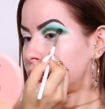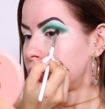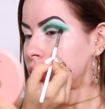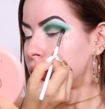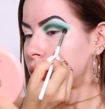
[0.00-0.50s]

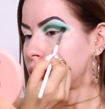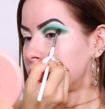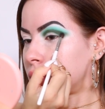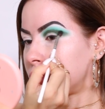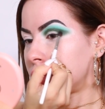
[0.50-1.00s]
Once I
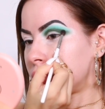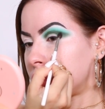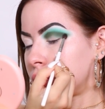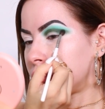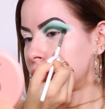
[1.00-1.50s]
have packed
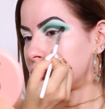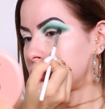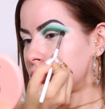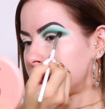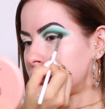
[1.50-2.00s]
the color
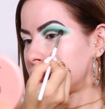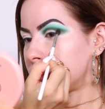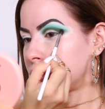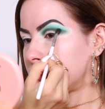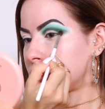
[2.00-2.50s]
and I'm happy
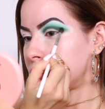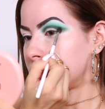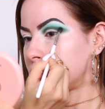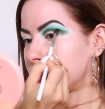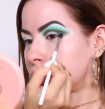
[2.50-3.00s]
with the way that
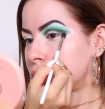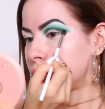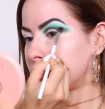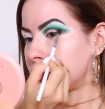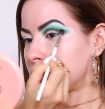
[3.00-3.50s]
it looks, I'm
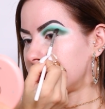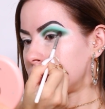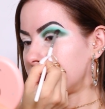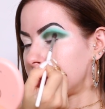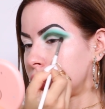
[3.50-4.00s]
going to start
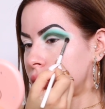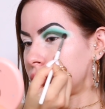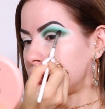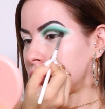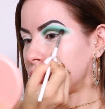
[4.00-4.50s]
blending
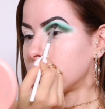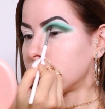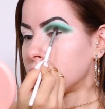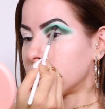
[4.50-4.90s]
out the edges.